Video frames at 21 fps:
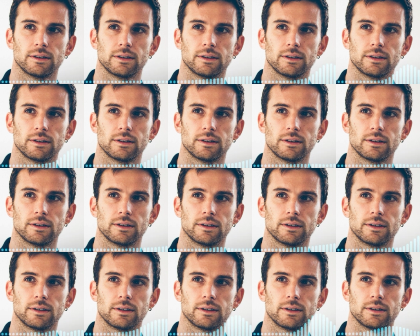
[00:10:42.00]

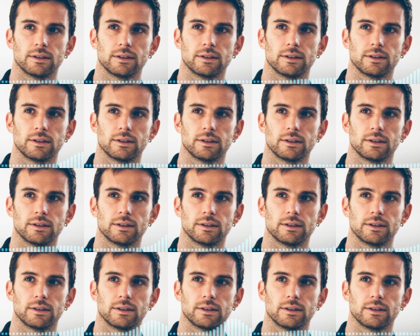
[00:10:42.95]

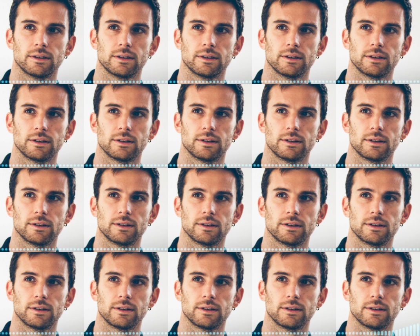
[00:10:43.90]

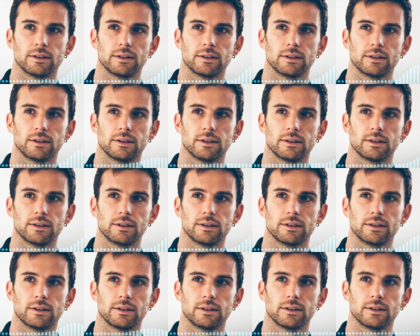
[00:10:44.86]

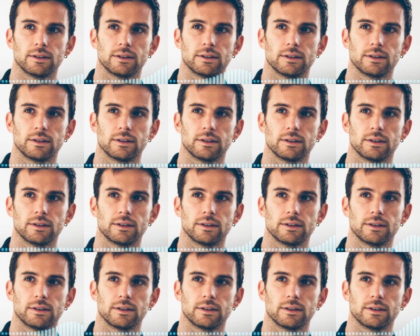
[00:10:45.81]

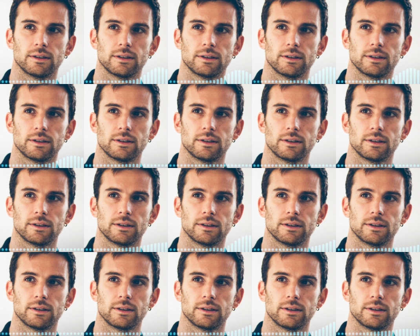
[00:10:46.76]

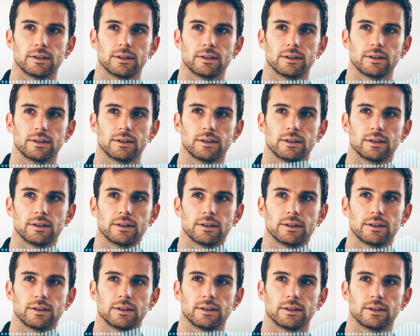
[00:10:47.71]

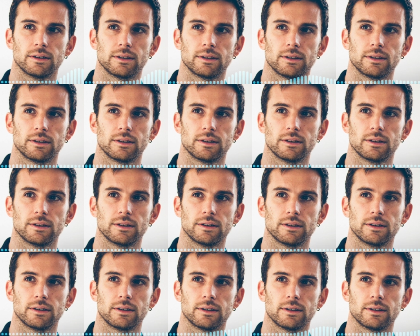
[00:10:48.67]

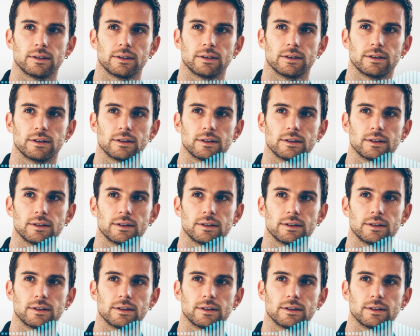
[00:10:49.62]
No words are spoken by the person on screen.